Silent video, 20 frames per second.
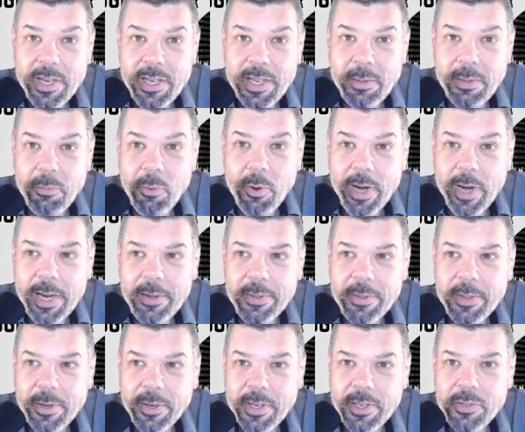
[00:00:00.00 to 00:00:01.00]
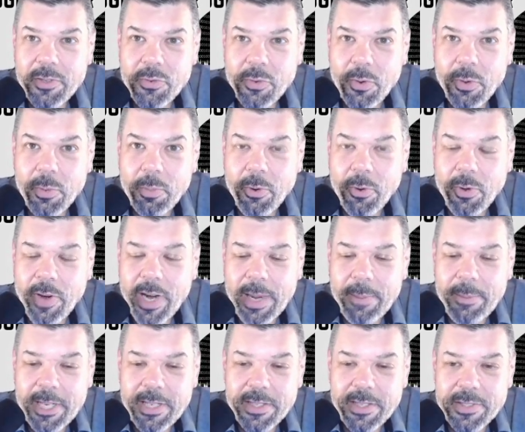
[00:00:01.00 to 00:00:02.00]
get more out of their control
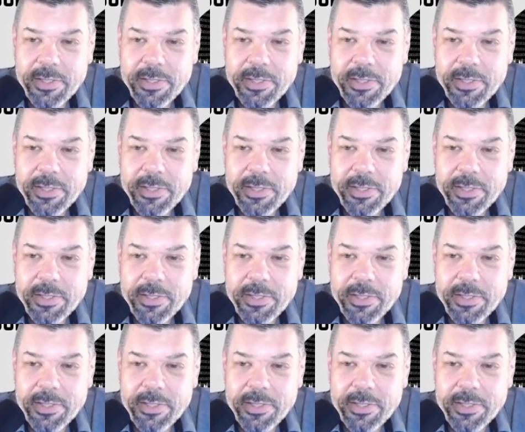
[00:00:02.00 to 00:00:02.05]
programming.